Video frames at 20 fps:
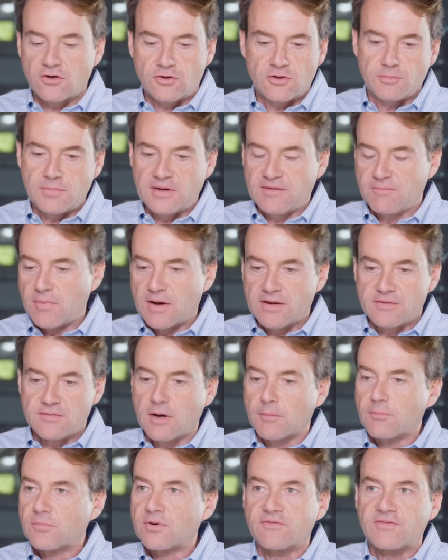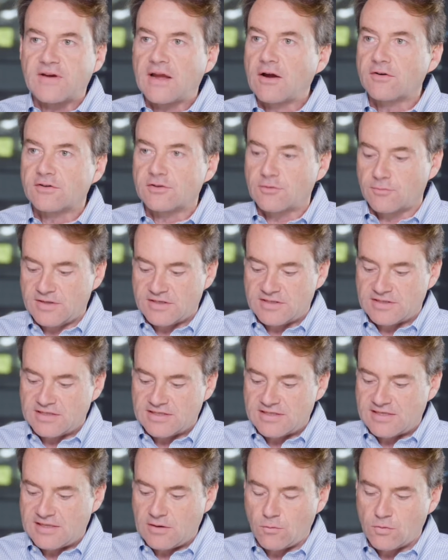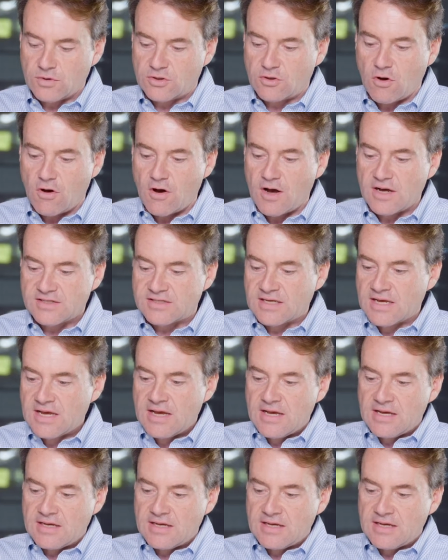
It could be a number of characteristics that would cause